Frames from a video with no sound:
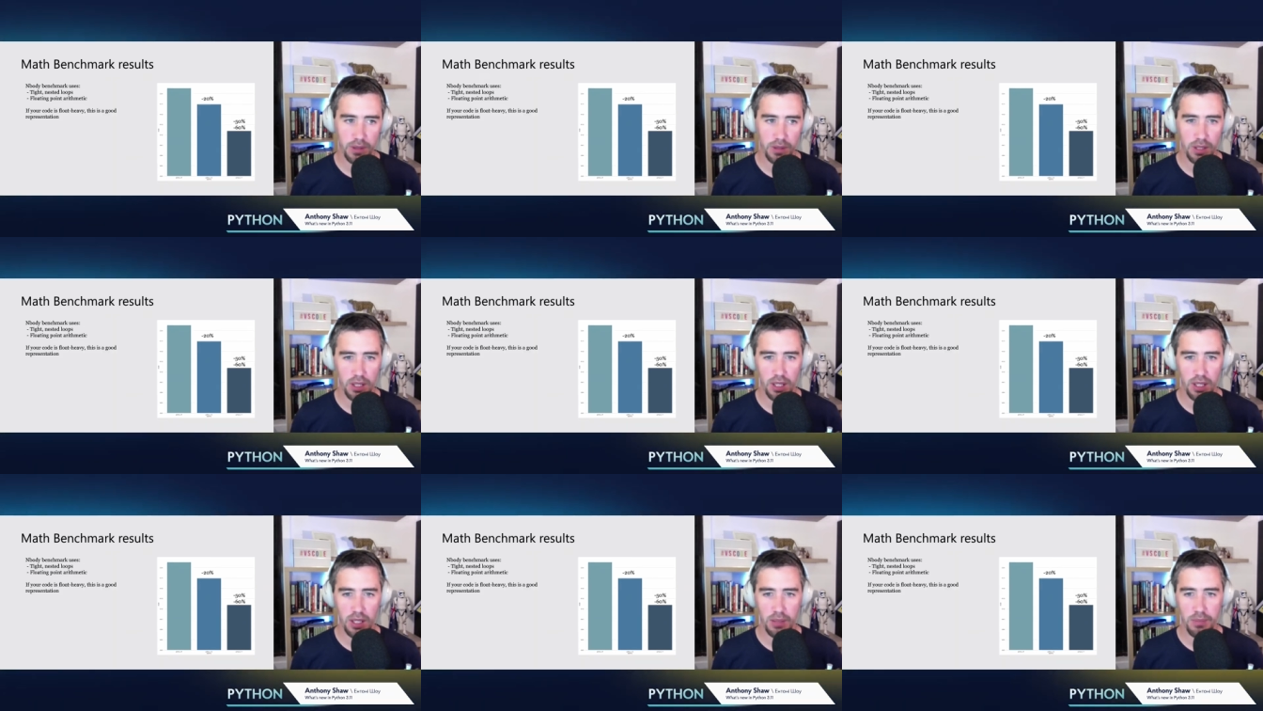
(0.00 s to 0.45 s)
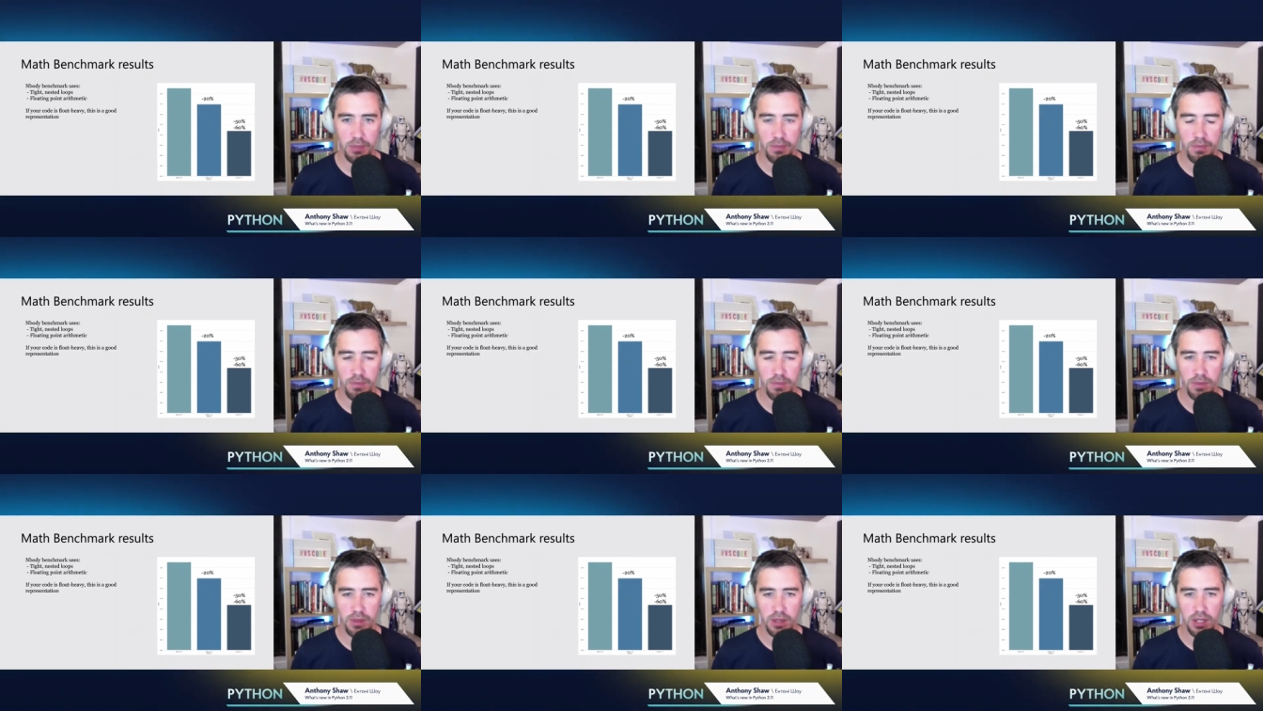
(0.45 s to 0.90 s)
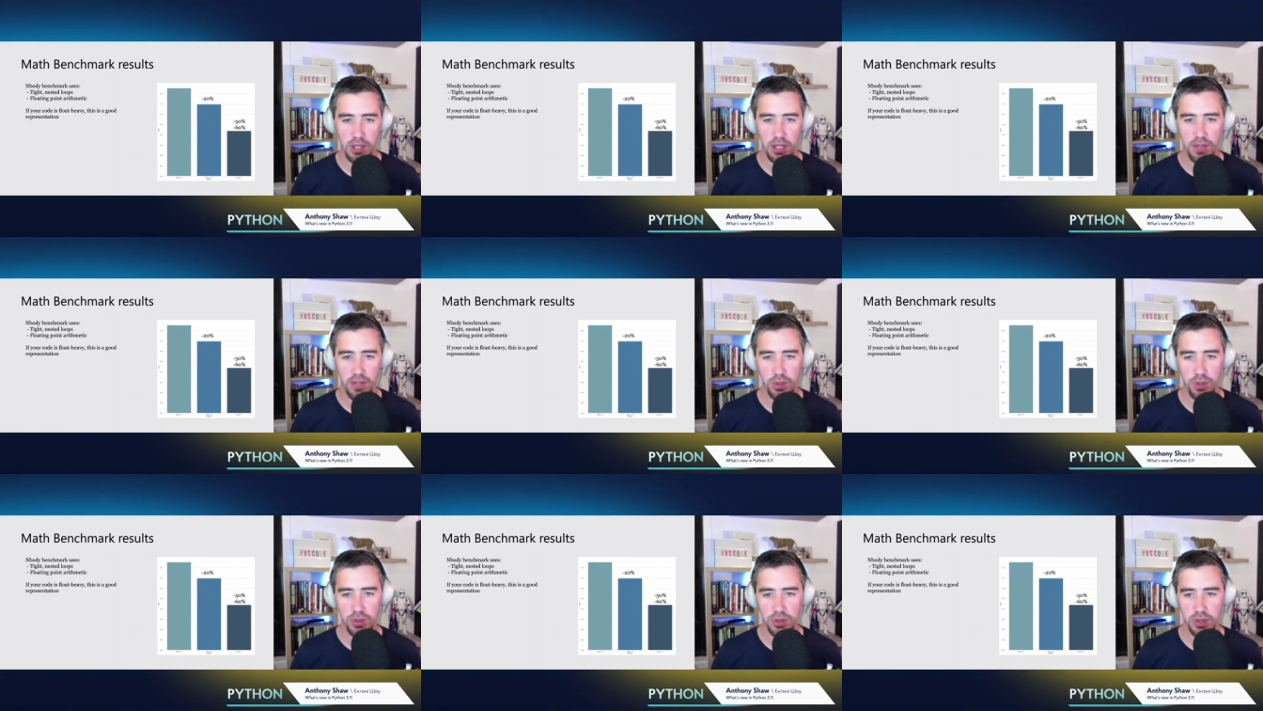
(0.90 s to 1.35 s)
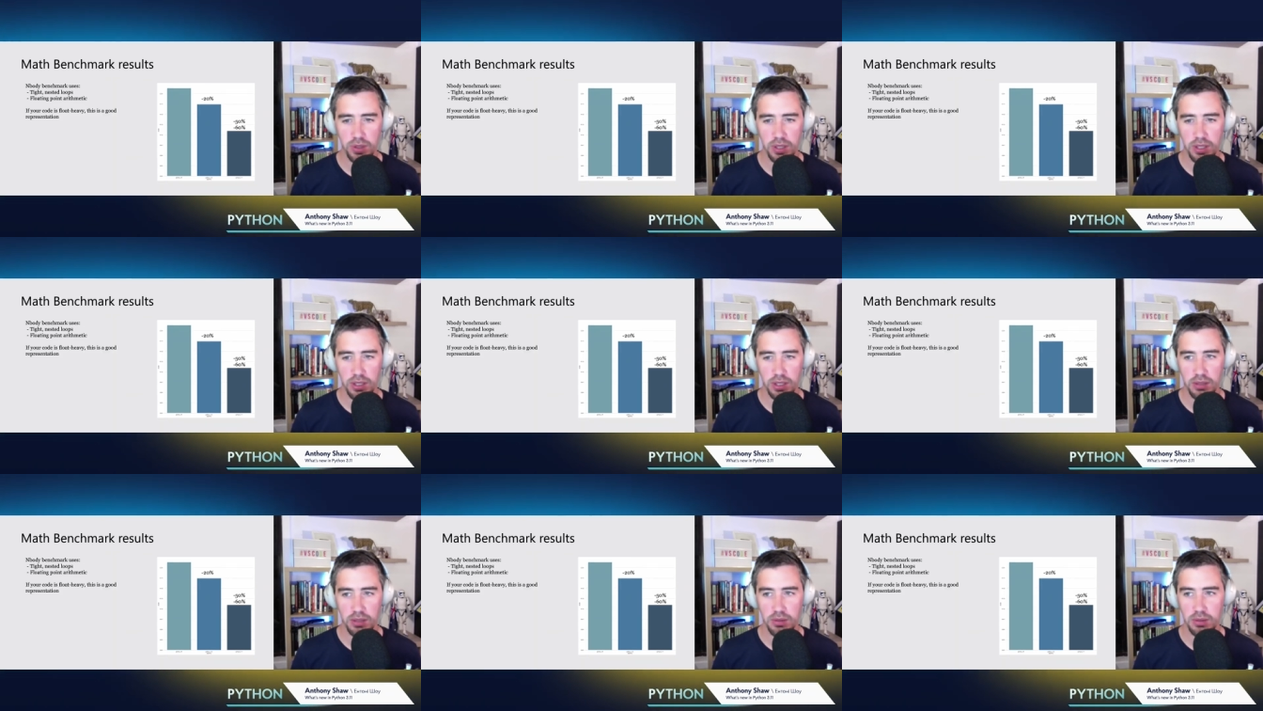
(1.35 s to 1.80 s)
Um, if you're
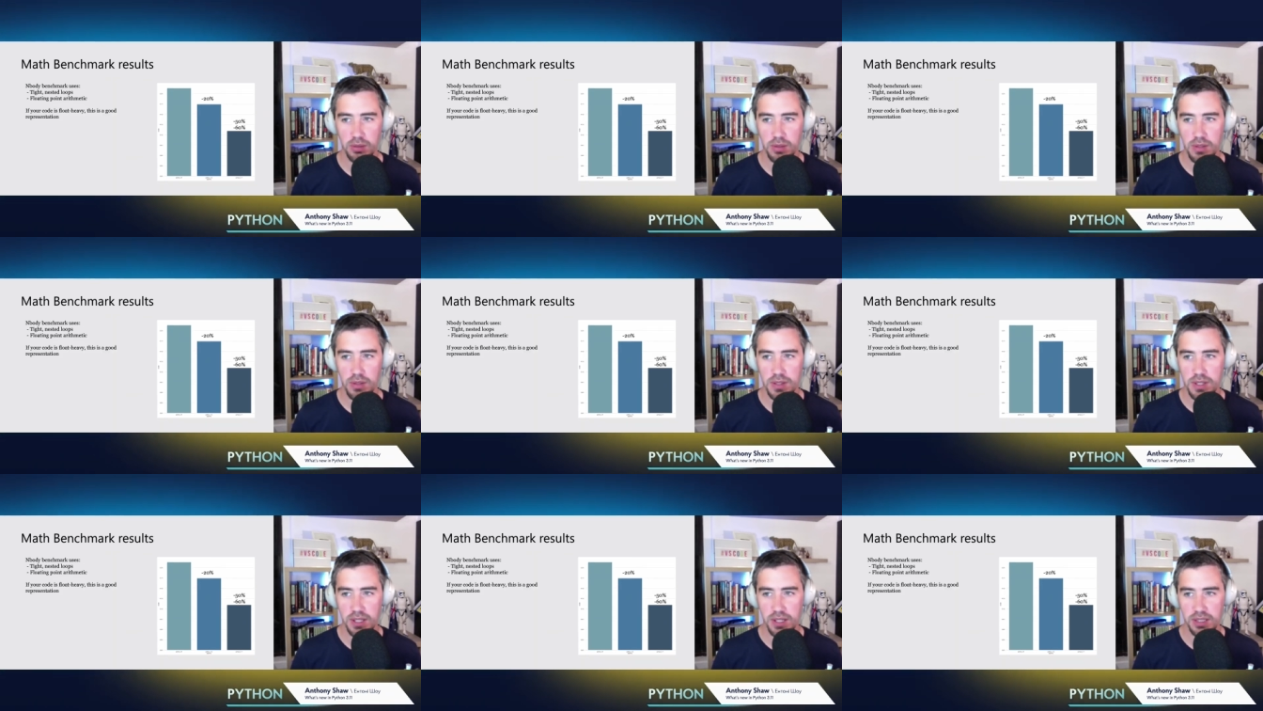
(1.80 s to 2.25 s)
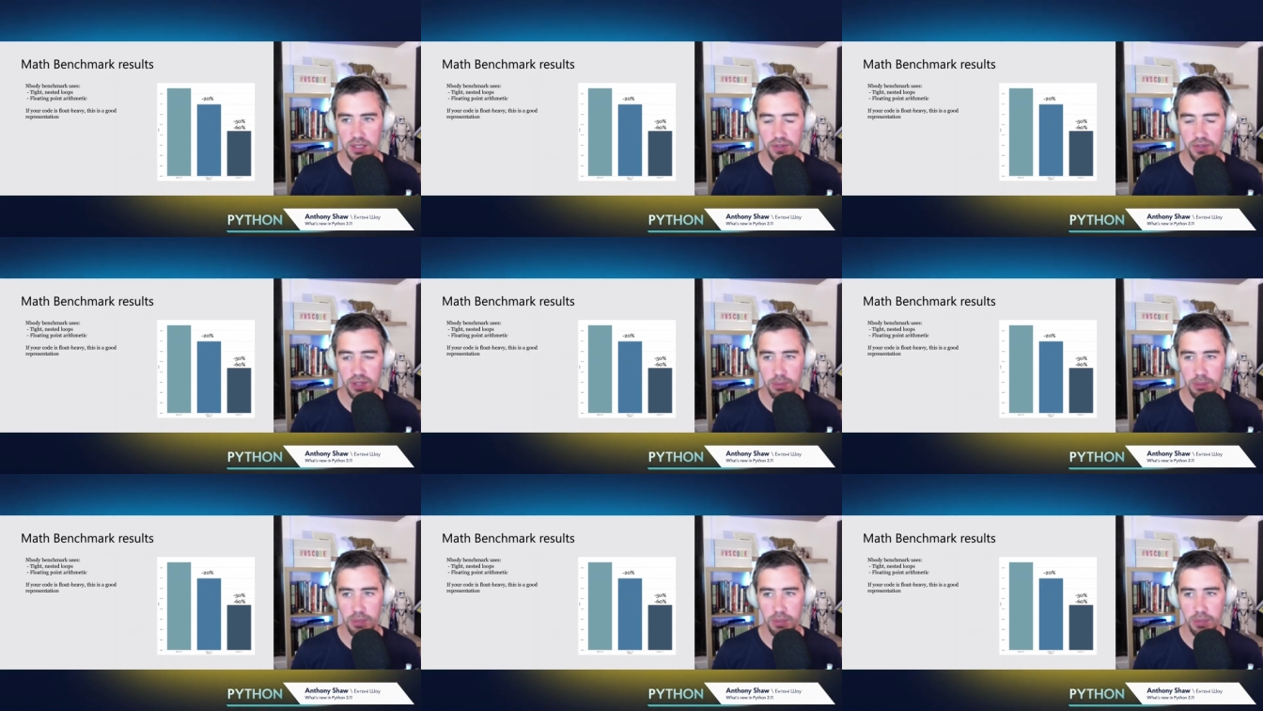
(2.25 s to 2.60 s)
doing scientific